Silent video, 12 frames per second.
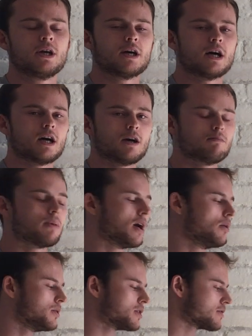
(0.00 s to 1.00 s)
But
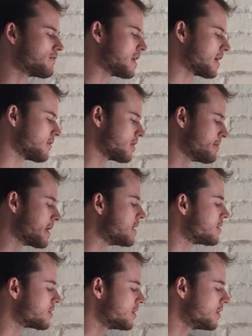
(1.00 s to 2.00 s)
I would just
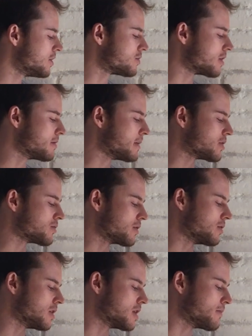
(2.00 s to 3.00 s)
recommend trying to make sure
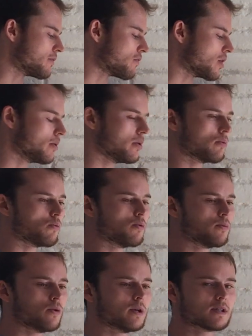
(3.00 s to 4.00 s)
that you keep the row and the wall
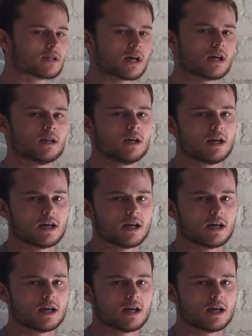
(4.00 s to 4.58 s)
ball in, say,